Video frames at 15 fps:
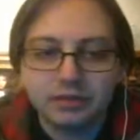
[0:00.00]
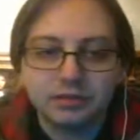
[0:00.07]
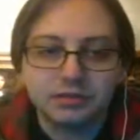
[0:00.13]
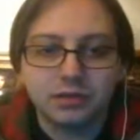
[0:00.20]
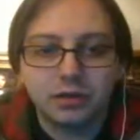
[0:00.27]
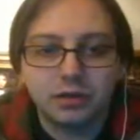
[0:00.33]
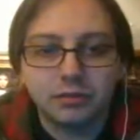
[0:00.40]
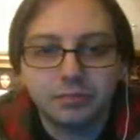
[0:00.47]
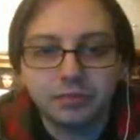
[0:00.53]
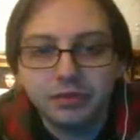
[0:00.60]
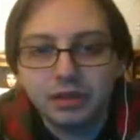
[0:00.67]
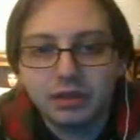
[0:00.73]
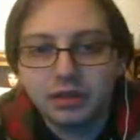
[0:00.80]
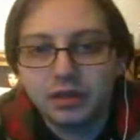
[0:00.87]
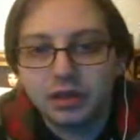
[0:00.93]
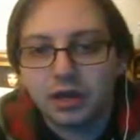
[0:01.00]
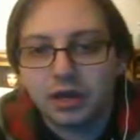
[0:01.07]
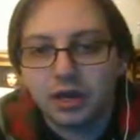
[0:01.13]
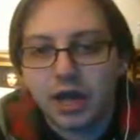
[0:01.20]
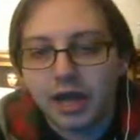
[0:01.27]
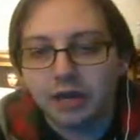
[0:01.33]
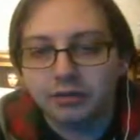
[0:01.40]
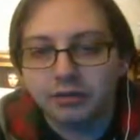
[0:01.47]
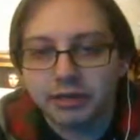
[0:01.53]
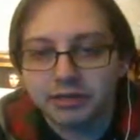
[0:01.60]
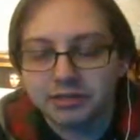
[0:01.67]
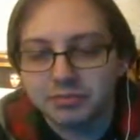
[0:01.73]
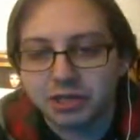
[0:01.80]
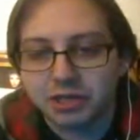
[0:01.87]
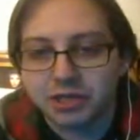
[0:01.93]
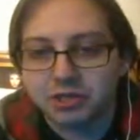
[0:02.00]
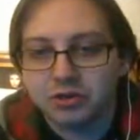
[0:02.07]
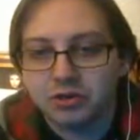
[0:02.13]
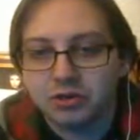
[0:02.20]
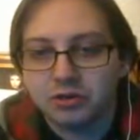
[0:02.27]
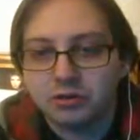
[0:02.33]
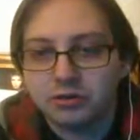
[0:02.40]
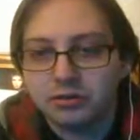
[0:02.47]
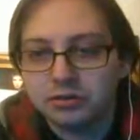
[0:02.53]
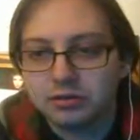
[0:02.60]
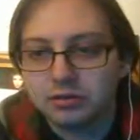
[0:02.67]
So, I didn't like this match at all.